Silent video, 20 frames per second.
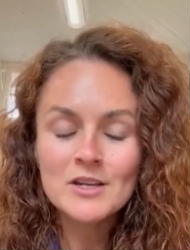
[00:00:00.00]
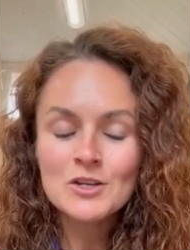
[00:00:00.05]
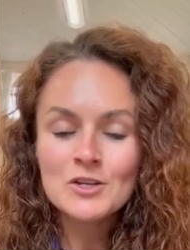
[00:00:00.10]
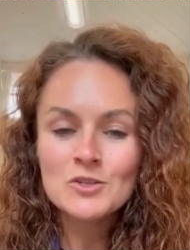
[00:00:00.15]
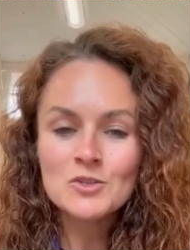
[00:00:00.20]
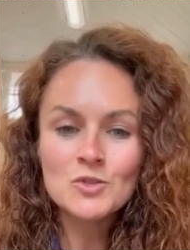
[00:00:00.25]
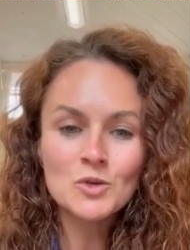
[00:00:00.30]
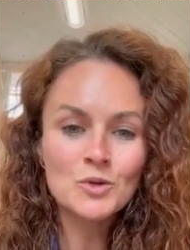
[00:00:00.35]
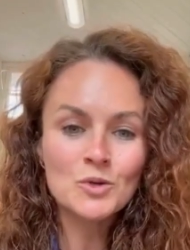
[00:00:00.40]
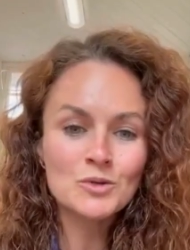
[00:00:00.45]

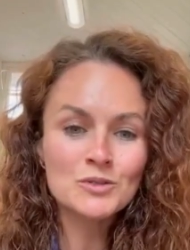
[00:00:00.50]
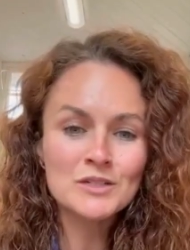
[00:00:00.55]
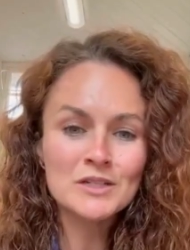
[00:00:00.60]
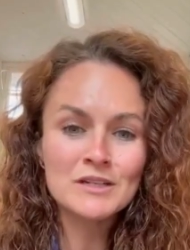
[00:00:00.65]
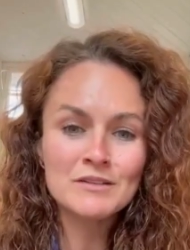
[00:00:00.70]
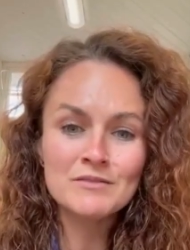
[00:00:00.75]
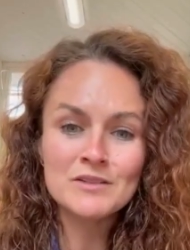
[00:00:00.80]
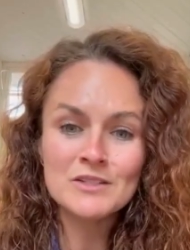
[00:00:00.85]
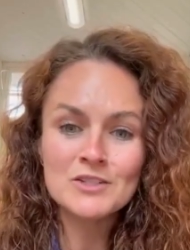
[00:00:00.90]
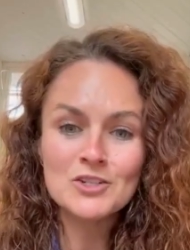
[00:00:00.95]
so to
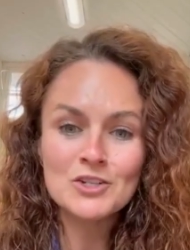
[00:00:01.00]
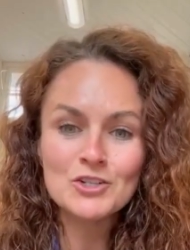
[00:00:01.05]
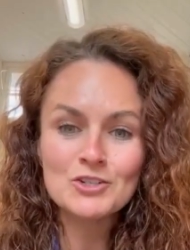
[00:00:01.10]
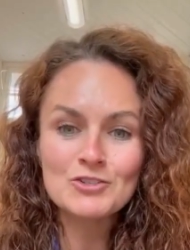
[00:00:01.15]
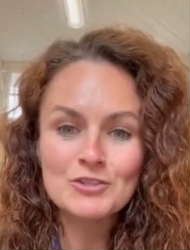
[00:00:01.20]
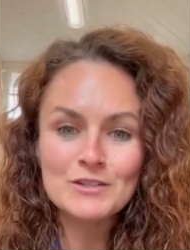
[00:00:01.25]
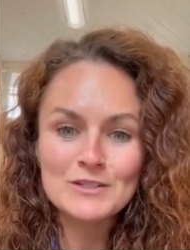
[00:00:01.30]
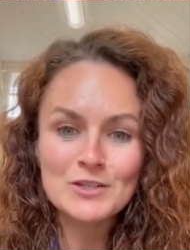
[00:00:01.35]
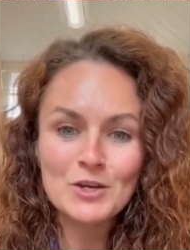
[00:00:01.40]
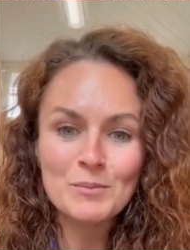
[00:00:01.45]
give the
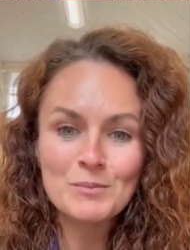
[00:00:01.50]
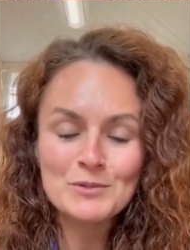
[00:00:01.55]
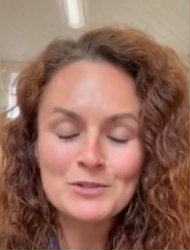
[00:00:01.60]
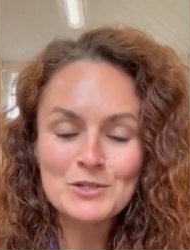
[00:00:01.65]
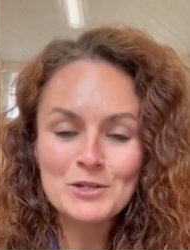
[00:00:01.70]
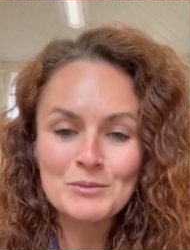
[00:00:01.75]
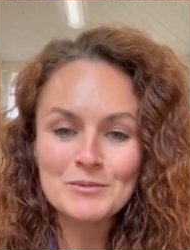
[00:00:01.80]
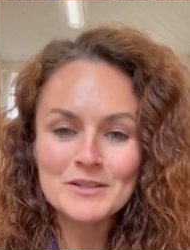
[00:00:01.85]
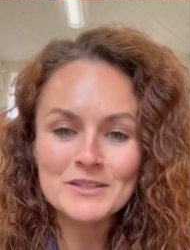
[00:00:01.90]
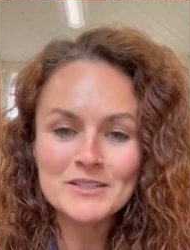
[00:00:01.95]
children this
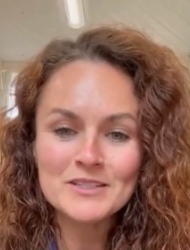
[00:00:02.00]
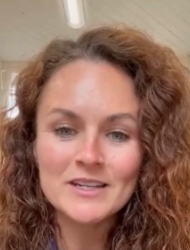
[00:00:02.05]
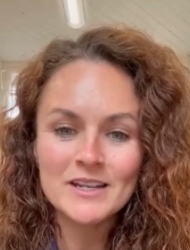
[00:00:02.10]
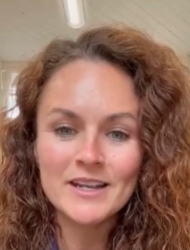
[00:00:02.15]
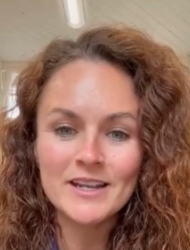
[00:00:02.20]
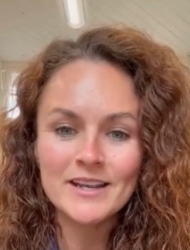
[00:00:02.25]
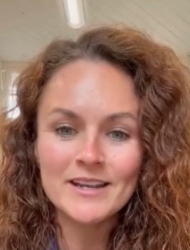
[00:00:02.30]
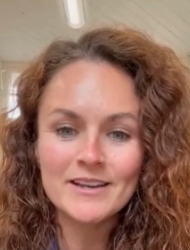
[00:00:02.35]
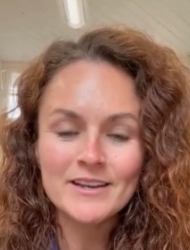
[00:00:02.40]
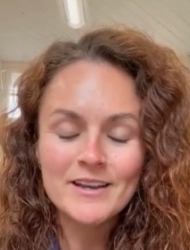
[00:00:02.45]

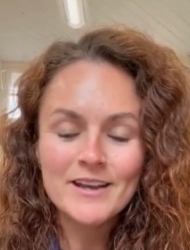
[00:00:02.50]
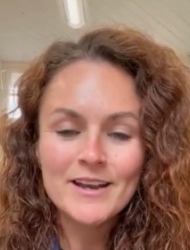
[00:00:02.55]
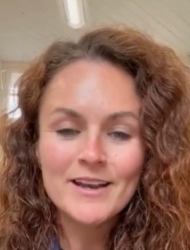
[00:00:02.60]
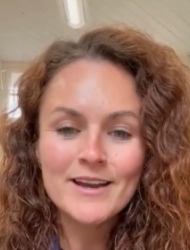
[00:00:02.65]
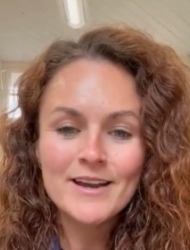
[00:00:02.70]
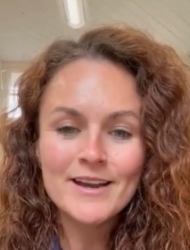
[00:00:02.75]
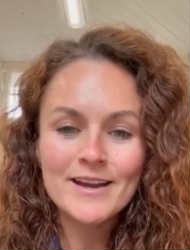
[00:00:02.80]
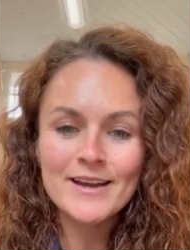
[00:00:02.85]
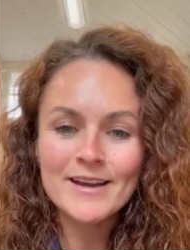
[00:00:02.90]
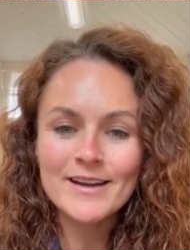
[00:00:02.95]
opportunity
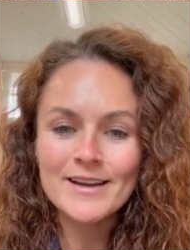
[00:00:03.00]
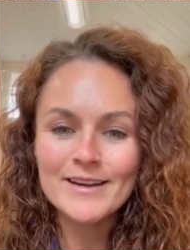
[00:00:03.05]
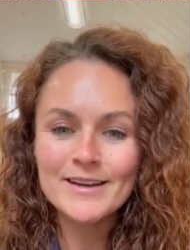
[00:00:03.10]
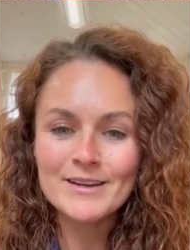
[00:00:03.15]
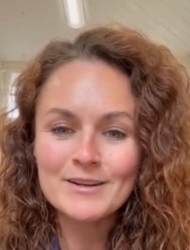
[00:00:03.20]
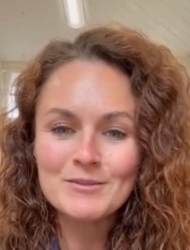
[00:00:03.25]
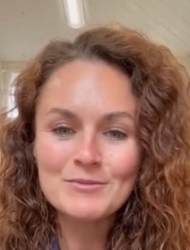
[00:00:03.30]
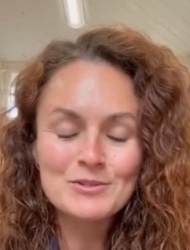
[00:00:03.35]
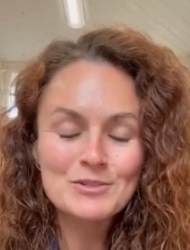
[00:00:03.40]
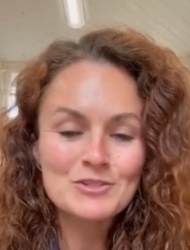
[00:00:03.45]

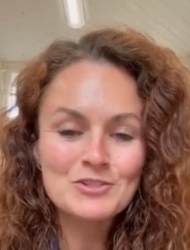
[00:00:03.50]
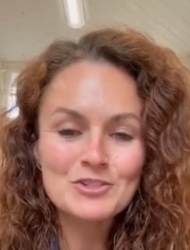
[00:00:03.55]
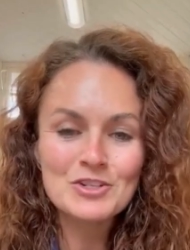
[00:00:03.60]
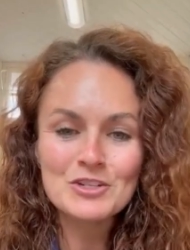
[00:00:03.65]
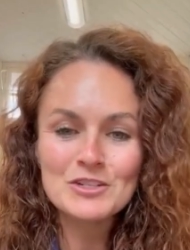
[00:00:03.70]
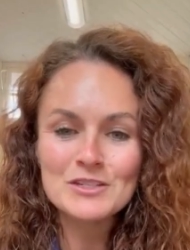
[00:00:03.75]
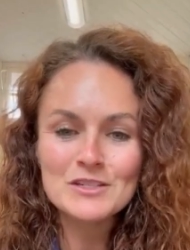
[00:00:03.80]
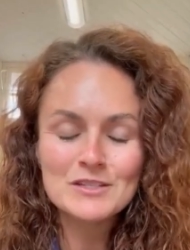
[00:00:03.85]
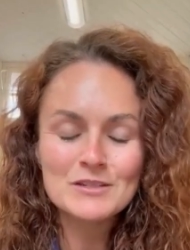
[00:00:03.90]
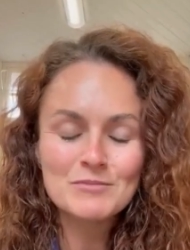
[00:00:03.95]
was
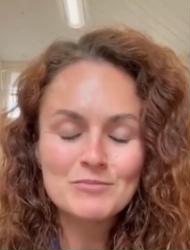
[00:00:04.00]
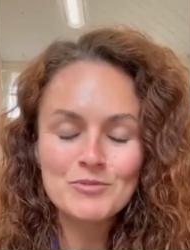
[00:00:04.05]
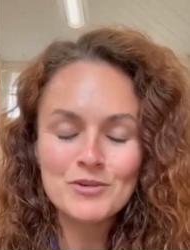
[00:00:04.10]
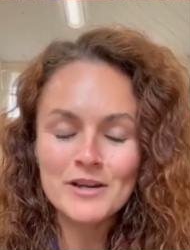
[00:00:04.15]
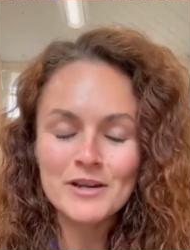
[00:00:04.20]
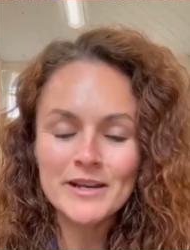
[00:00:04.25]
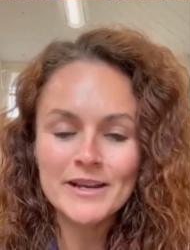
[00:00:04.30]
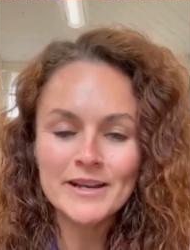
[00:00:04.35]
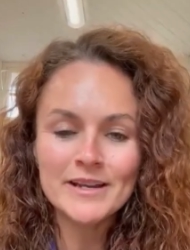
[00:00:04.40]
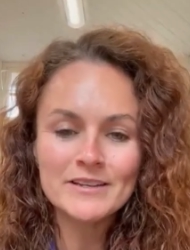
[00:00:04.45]
just
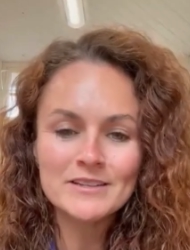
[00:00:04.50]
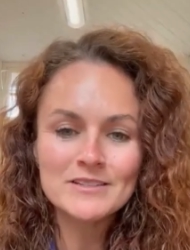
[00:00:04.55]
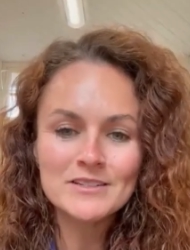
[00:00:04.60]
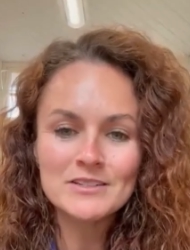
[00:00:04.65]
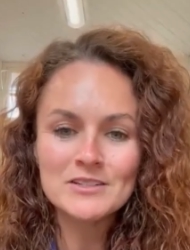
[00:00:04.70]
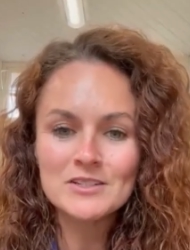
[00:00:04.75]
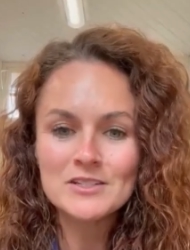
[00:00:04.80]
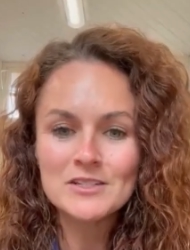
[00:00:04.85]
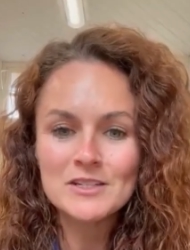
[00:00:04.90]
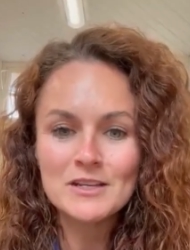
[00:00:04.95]
brilliant,
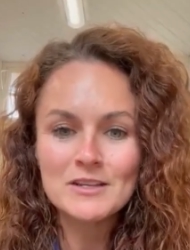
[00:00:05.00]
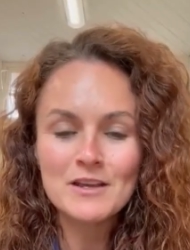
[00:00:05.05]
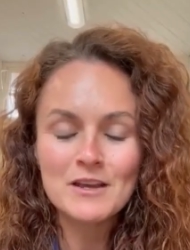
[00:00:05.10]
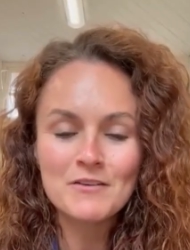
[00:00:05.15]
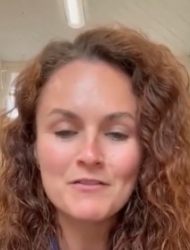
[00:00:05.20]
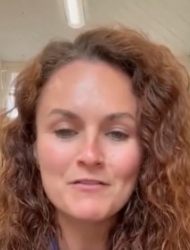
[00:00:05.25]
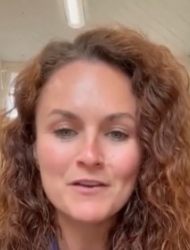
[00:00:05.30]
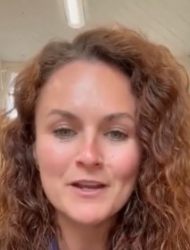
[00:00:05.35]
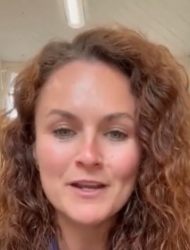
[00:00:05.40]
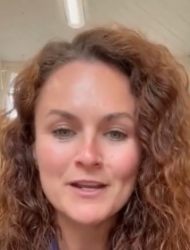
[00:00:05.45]
and to see their
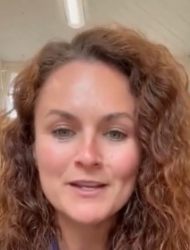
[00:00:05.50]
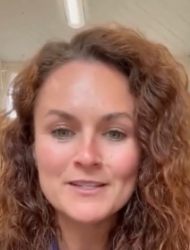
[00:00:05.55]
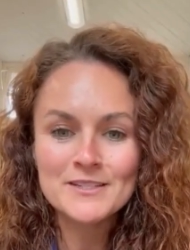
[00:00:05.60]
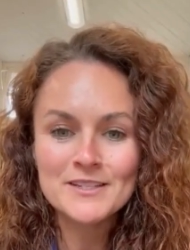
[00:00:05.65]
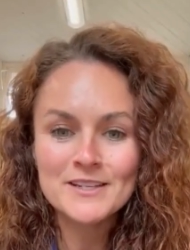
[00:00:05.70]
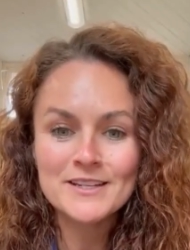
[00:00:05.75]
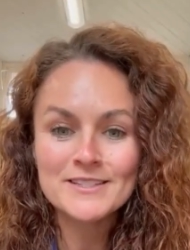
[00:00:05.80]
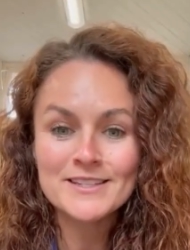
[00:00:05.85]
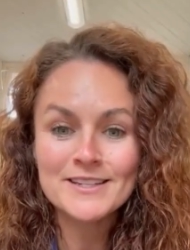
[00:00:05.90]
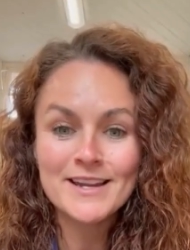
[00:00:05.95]

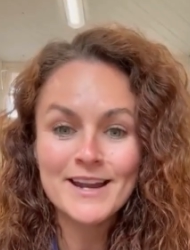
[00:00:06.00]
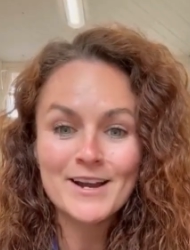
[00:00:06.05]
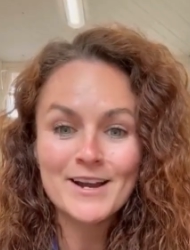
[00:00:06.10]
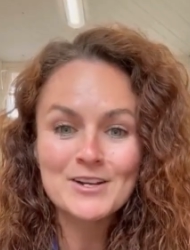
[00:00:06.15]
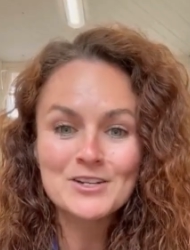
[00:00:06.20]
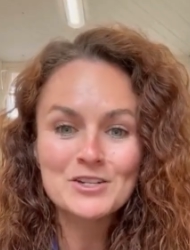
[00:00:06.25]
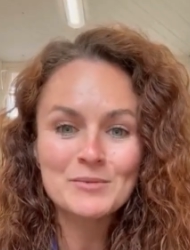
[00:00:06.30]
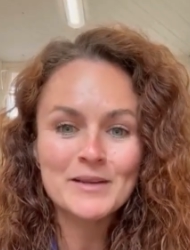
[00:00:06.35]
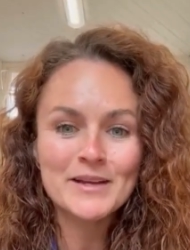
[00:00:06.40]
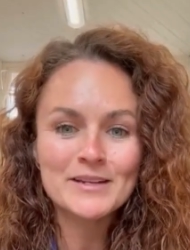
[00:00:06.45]
faces, and
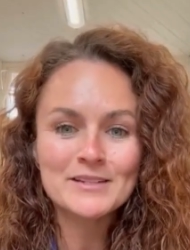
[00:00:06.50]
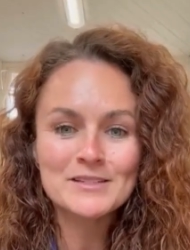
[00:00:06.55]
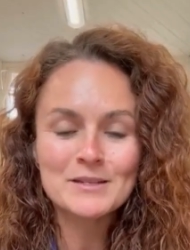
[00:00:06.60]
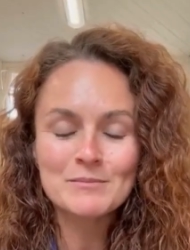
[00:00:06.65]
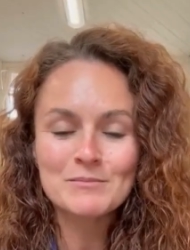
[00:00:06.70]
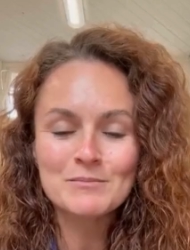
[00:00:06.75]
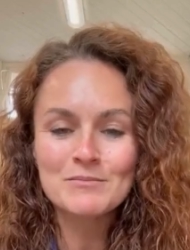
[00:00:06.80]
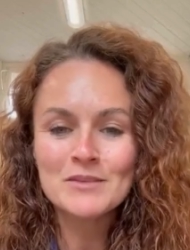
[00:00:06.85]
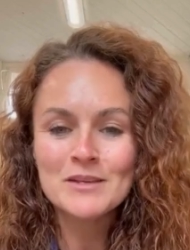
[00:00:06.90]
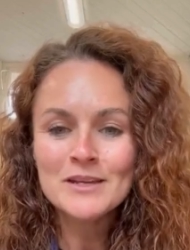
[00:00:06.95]
actually we had
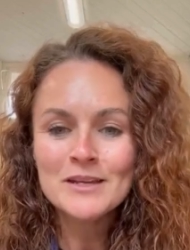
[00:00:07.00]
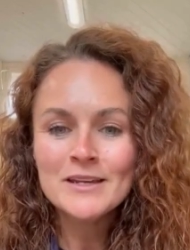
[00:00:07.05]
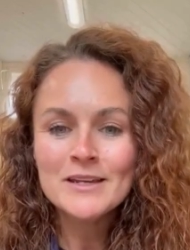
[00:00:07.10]
some